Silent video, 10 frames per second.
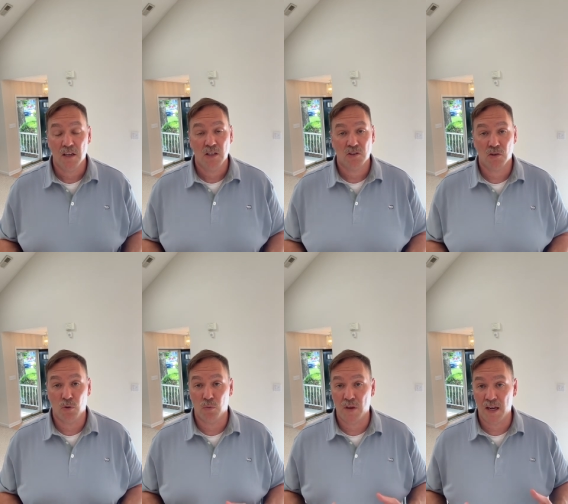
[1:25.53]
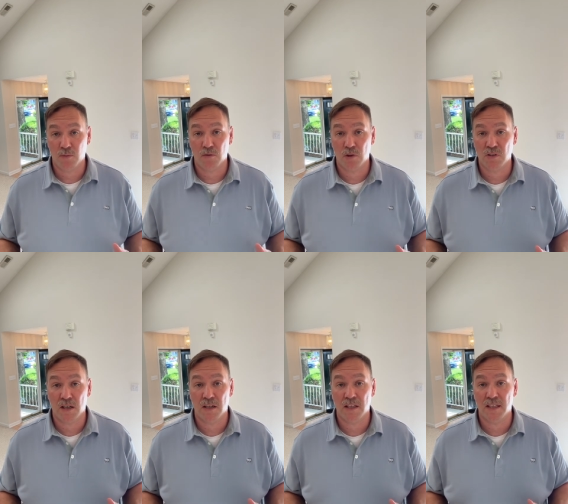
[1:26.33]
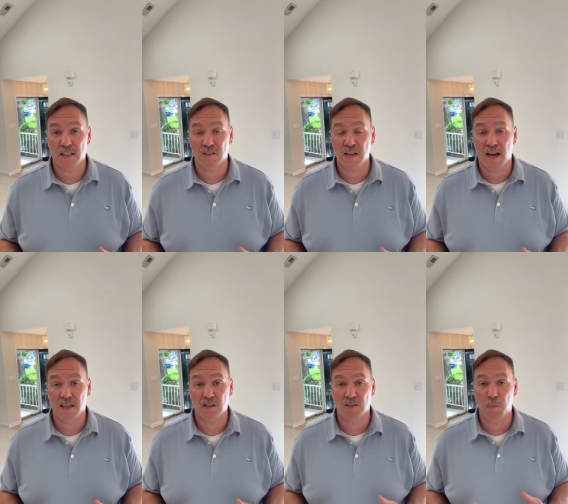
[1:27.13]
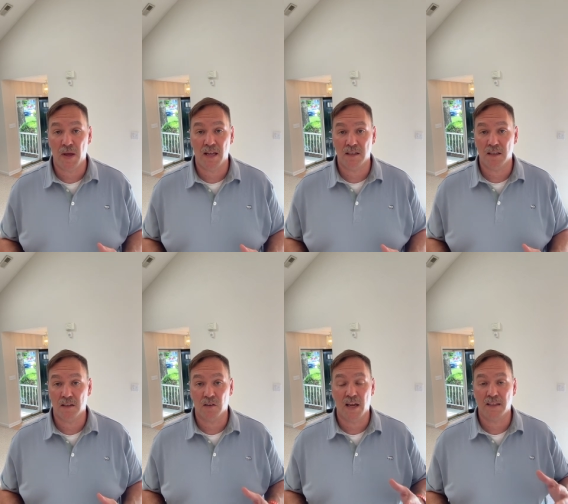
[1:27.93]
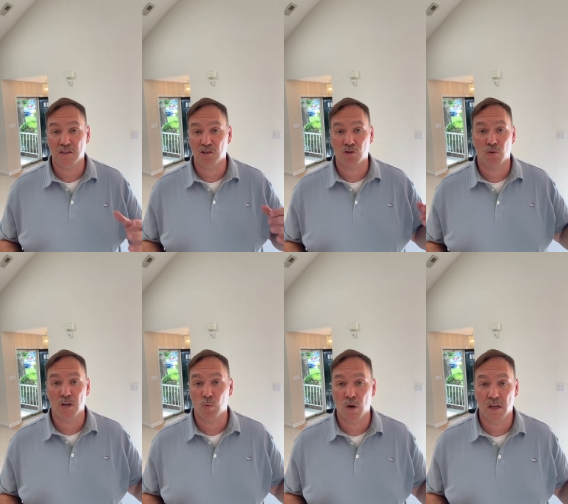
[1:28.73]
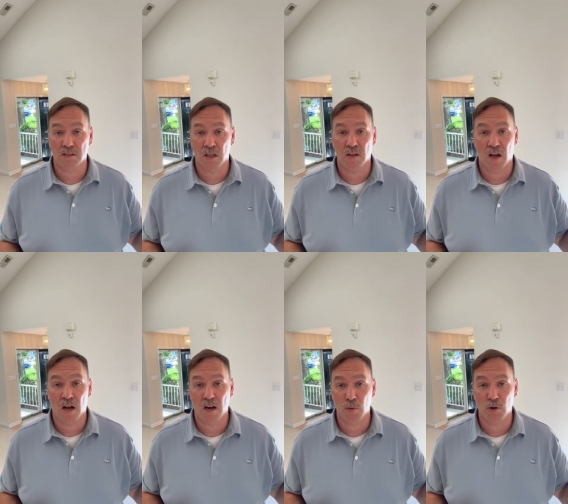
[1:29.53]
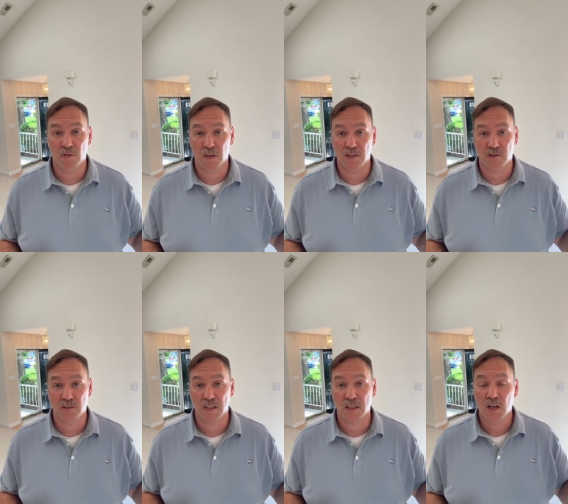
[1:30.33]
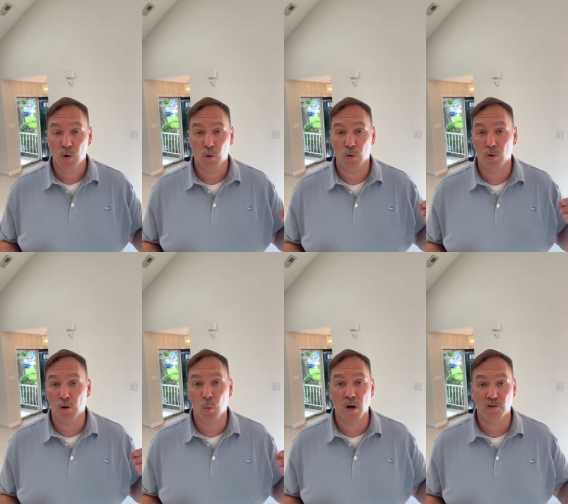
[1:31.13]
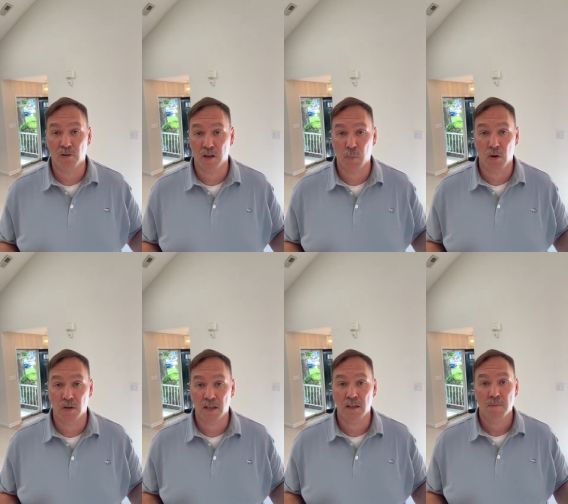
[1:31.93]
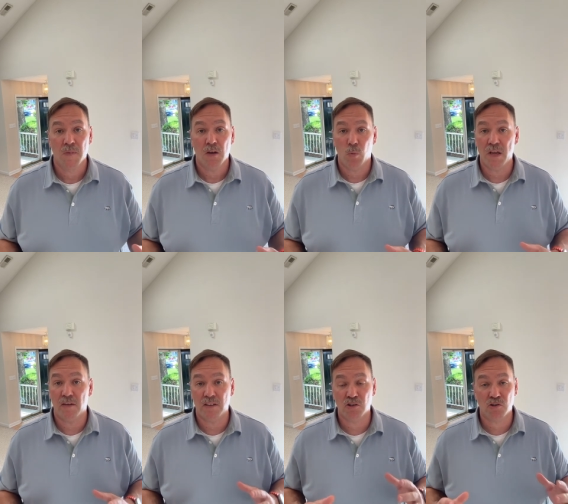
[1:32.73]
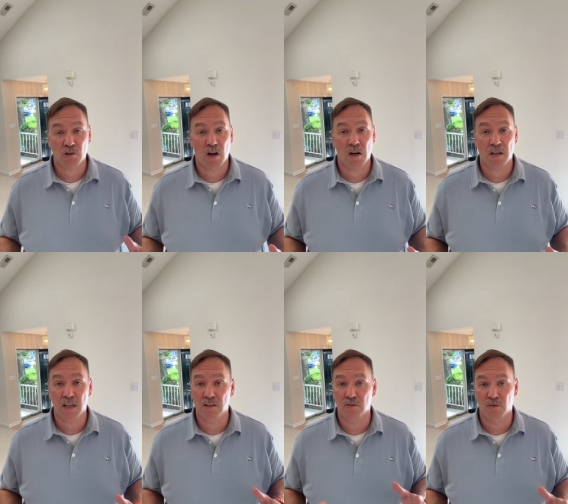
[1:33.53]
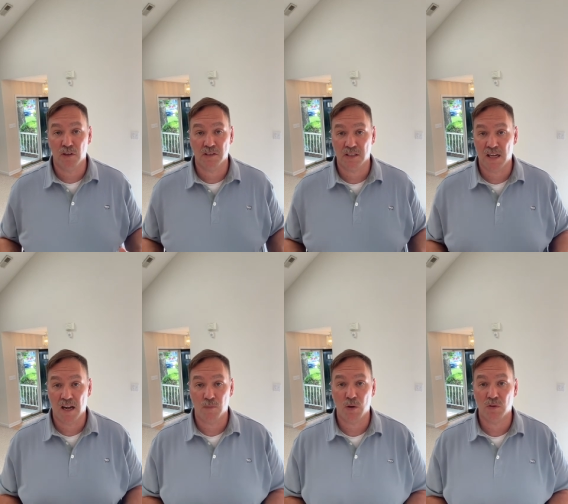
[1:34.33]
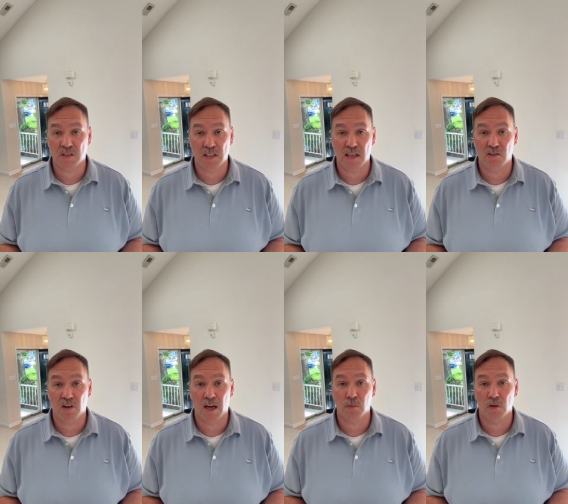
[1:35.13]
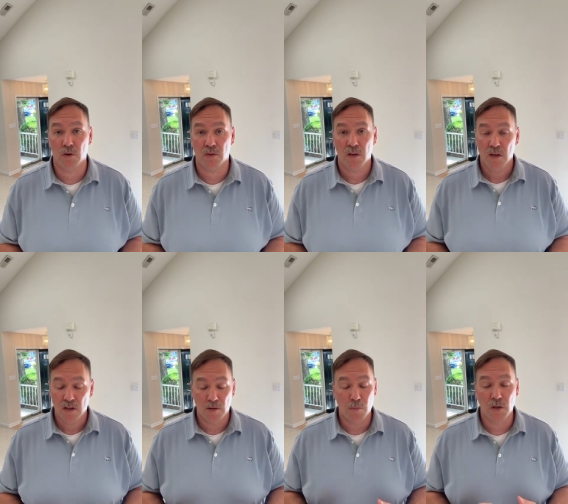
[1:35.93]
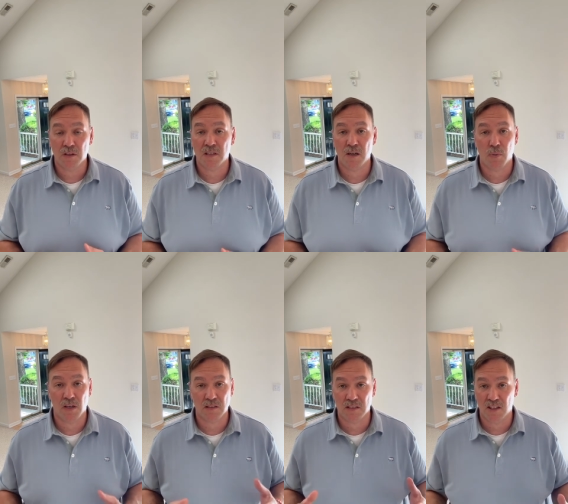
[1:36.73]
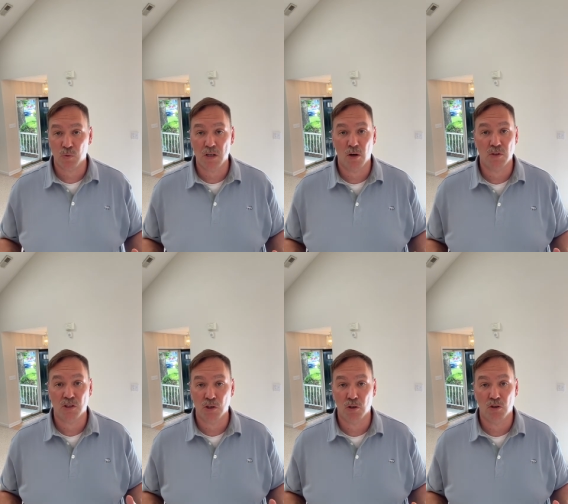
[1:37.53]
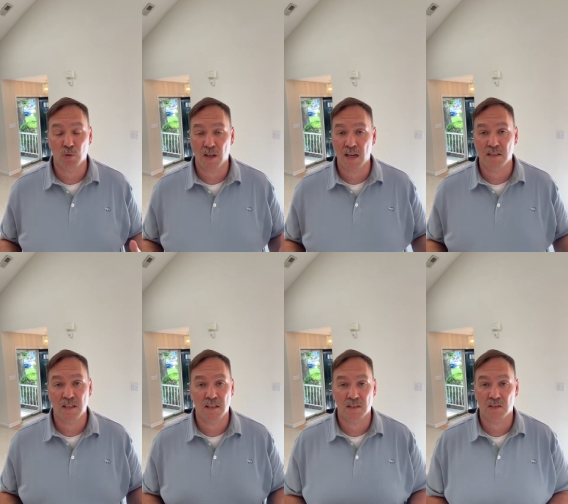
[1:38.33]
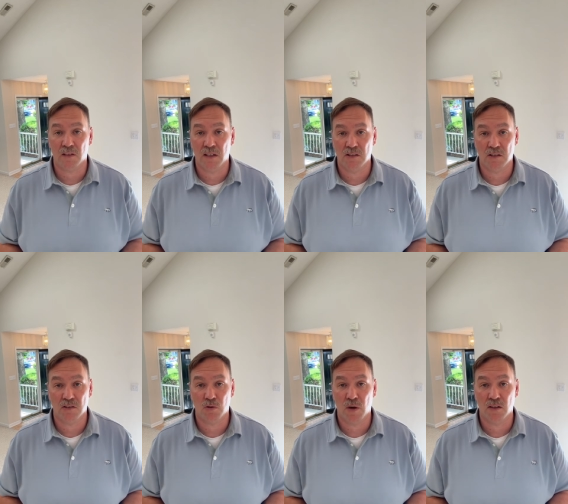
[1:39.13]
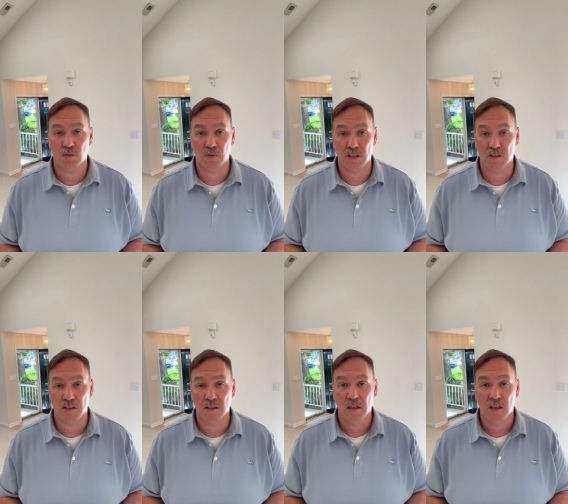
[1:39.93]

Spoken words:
So the Hampton Roads area is not dependent like Detroit was on the automotive industry, where we're a one-trick pony. We have a strong and diverse economy with steady job growth. The military presence, as we know, is huge with 18 installations throughout the region.